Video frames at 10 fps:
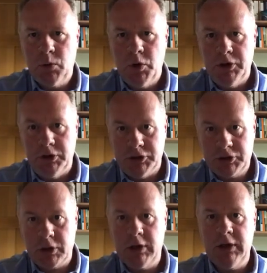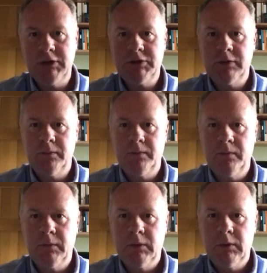when you're discouraged,
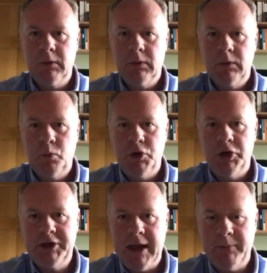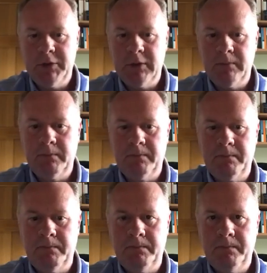when you're tempted,
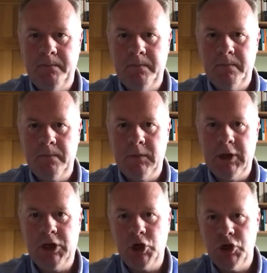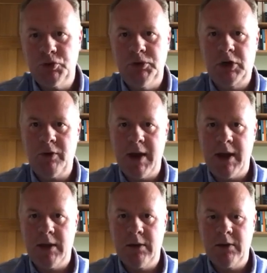and he cares when you cry.